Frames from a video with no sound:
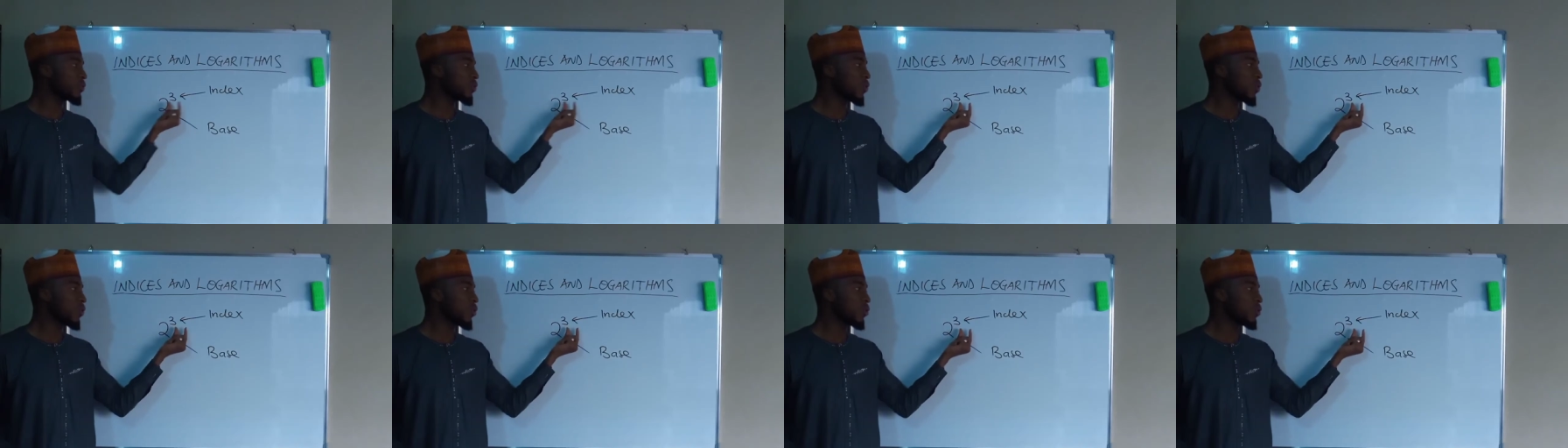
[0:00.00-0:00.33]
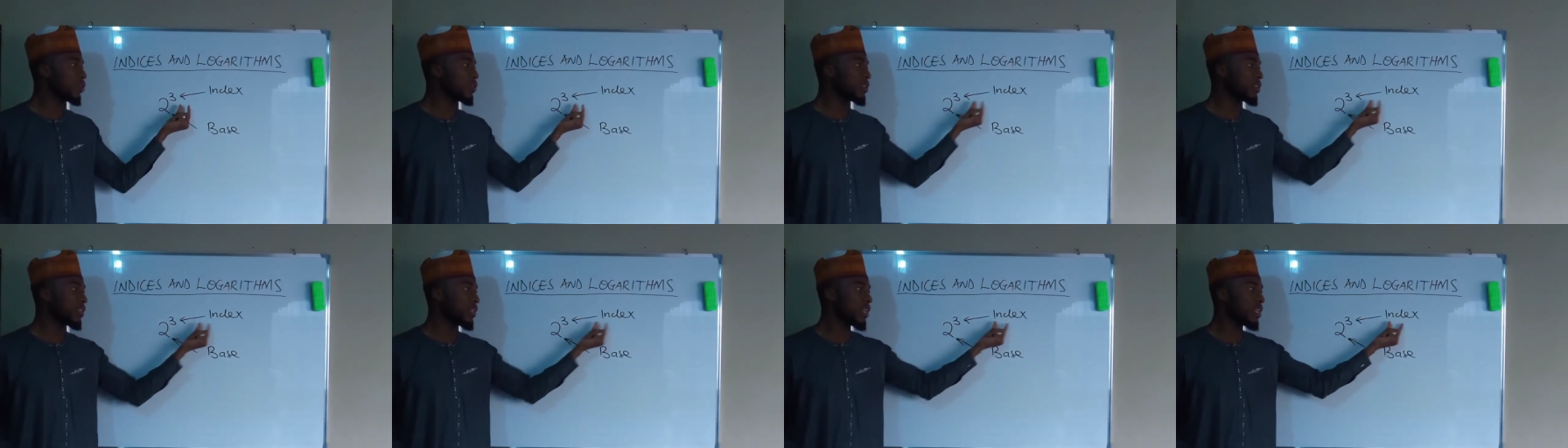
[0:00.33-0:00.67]

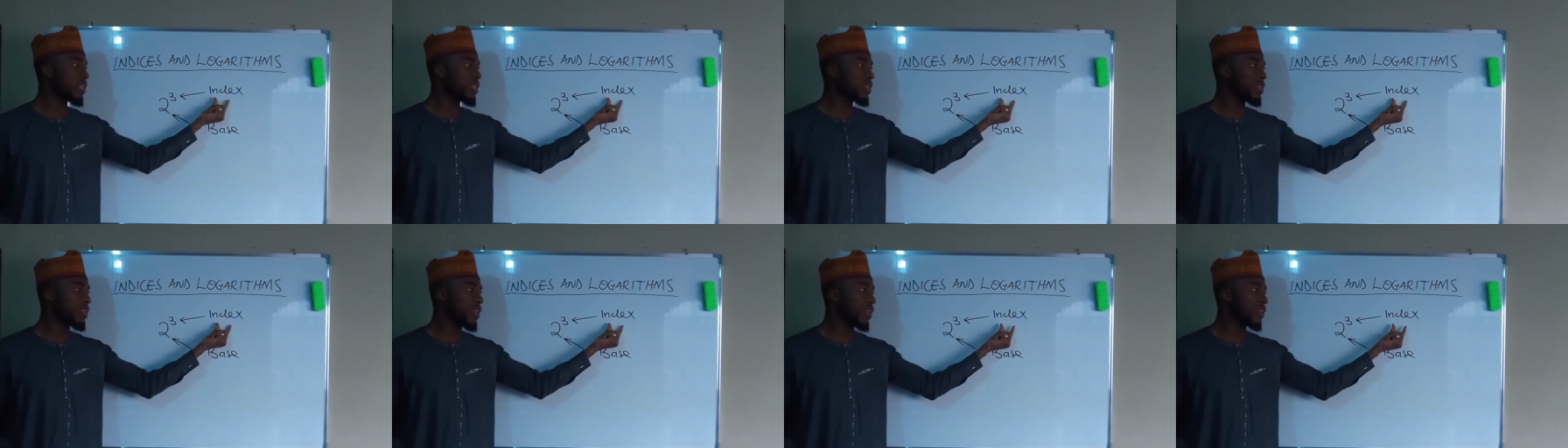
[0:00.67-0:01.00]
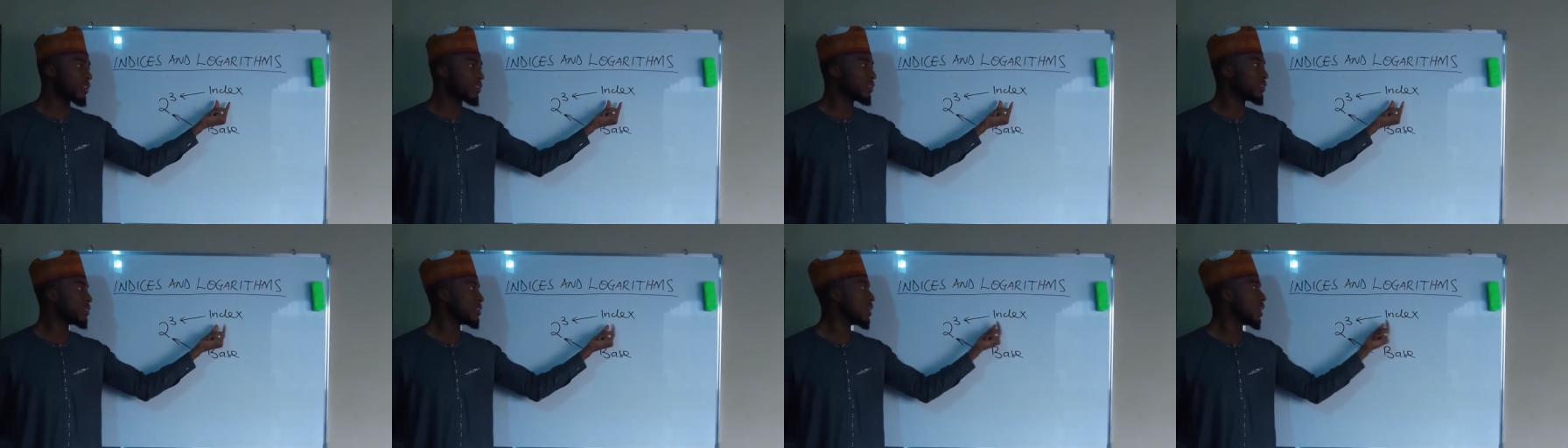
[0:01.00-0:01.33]
called
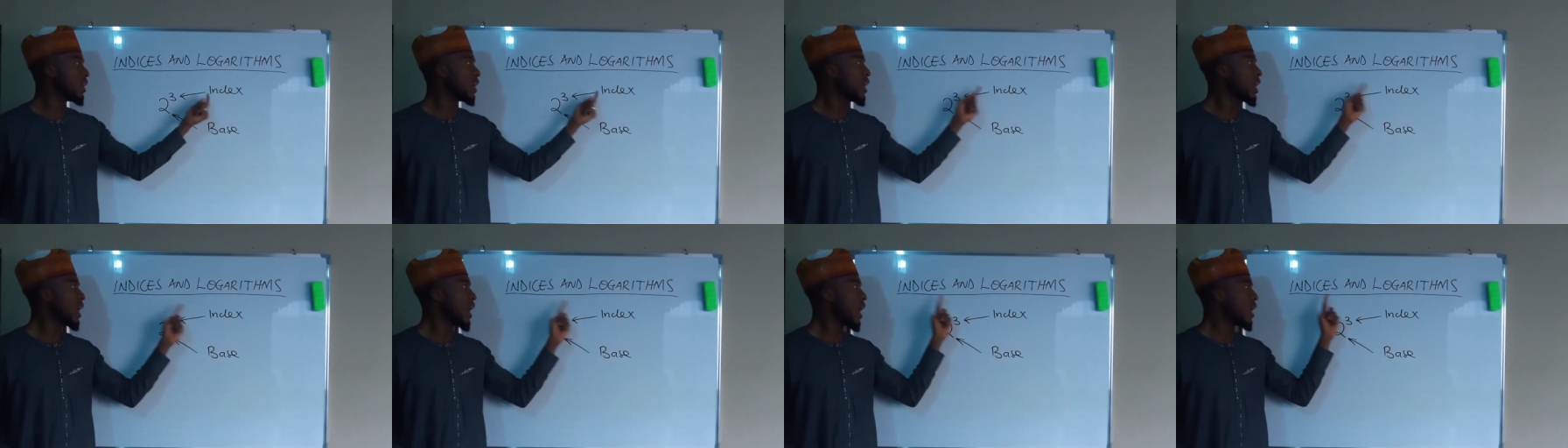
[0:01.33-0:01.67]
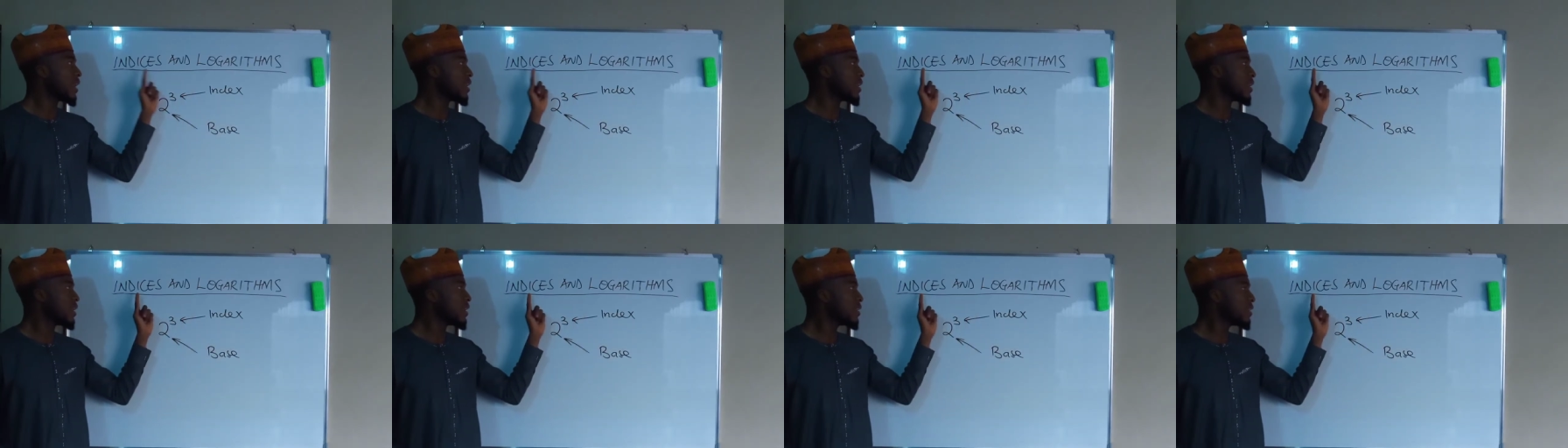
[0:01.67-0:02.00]
index
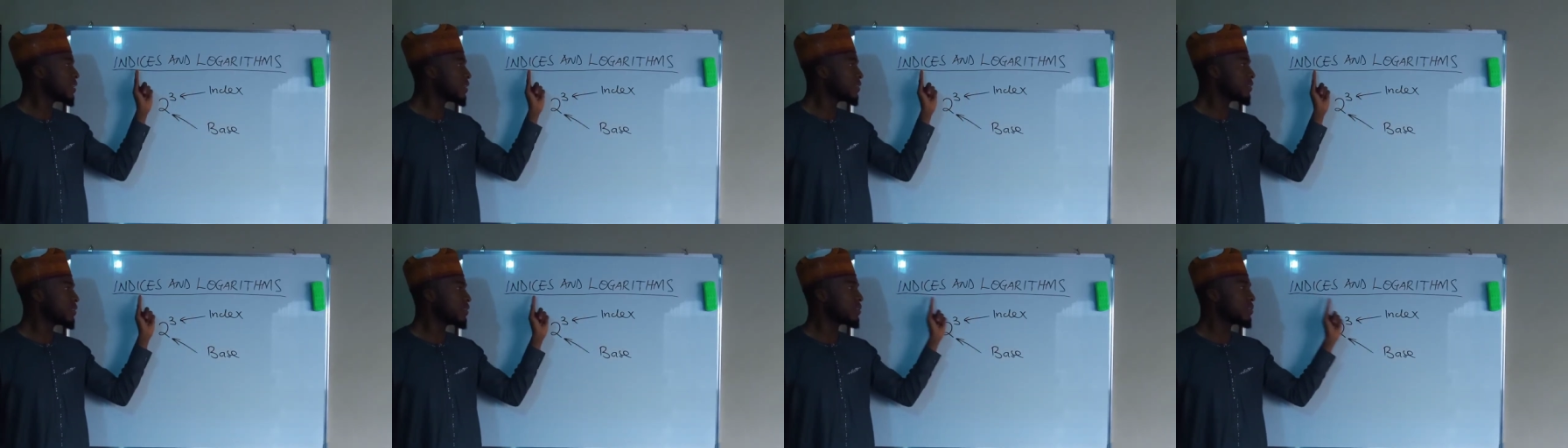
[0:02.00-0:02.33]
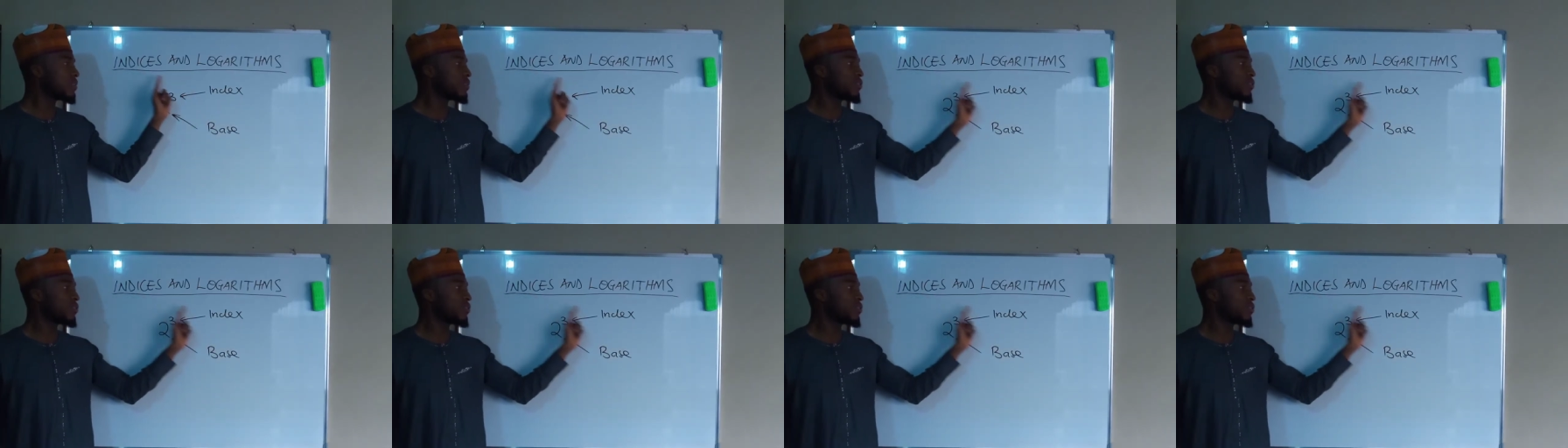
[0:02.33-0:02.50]
and indices